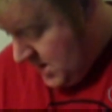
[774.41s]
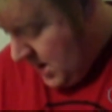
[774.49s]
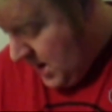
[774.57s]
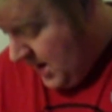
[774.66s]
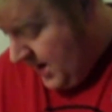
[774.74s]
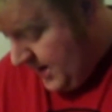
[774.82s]

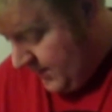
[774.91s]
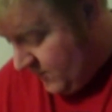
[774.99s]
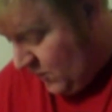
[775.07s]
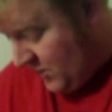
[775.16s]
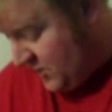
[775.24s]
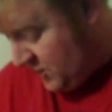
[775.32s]
And of
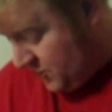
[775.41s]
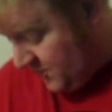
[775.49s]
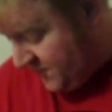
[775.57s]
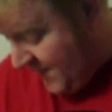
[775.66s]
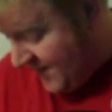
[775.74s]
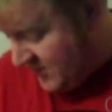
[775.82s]
course,
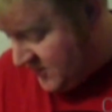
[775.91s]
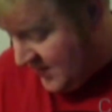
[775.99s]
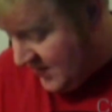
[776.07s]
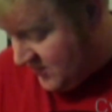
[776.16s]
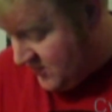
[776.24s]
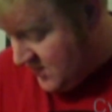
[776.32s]
5 to
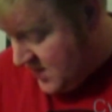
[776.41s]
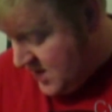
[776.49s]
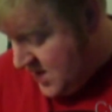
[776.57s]
6,